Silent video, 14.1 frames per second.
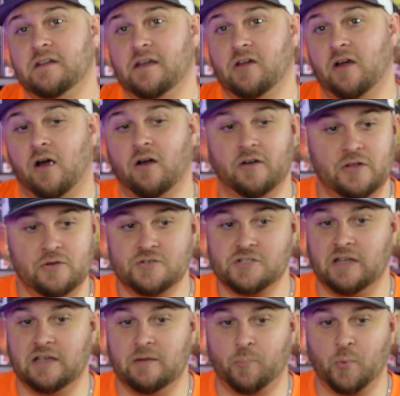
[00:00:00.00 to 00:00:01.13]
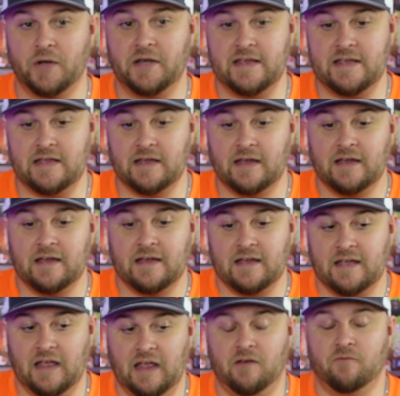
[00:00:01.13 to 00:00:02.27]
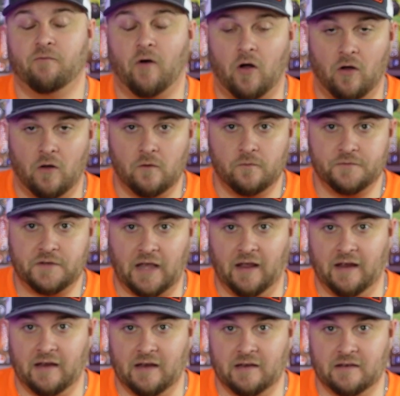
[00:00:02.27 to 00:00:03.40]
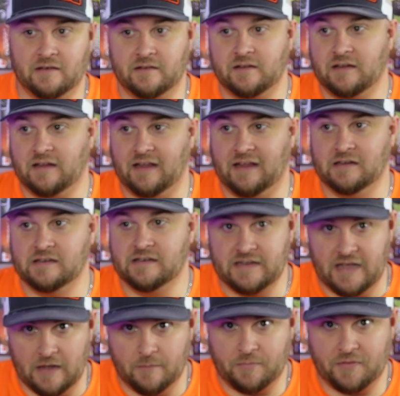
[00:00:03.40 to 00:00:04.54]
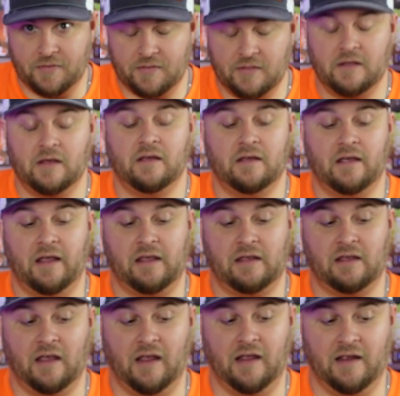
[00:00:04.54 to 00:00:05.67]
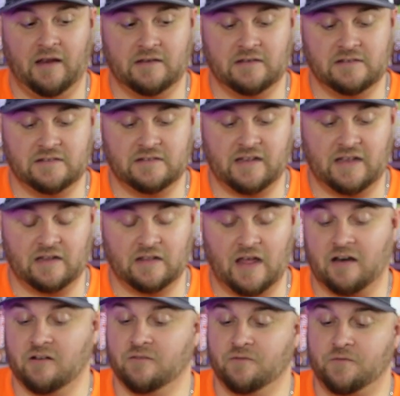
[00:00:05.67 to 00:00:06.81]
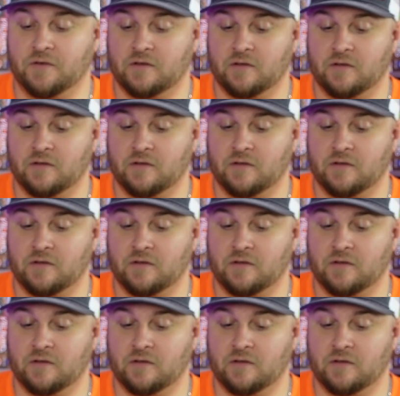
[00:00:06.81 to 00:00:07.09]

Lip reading: They are usually pretty involved and in depth and take a lot of